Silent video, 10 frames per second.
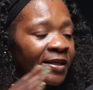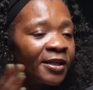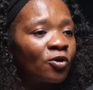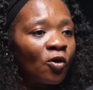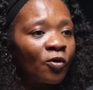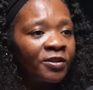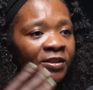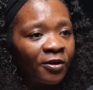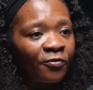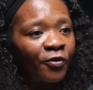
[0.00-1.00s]
Gogo
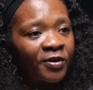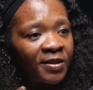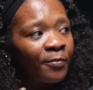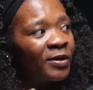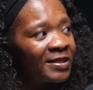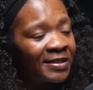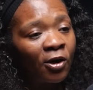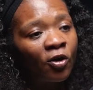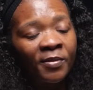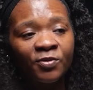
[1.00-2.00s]
Dineo, for example, as
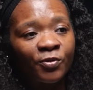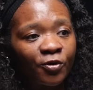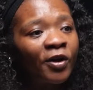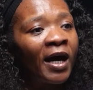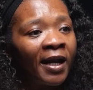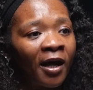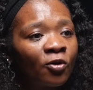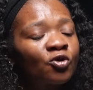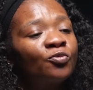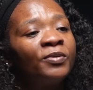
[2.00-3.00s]
sangomas, we're not
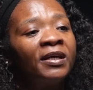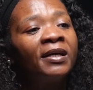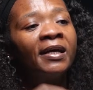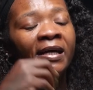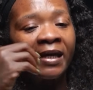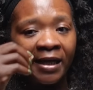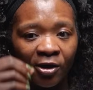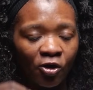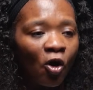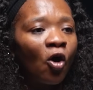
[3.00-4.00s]
allowed to be
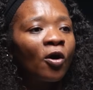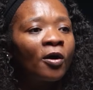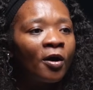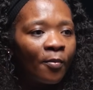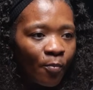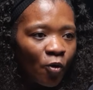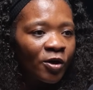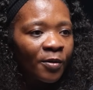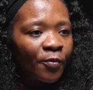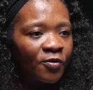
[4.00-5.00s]
in long
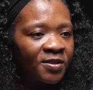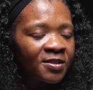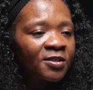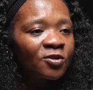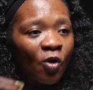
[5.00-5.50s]
mourning processes.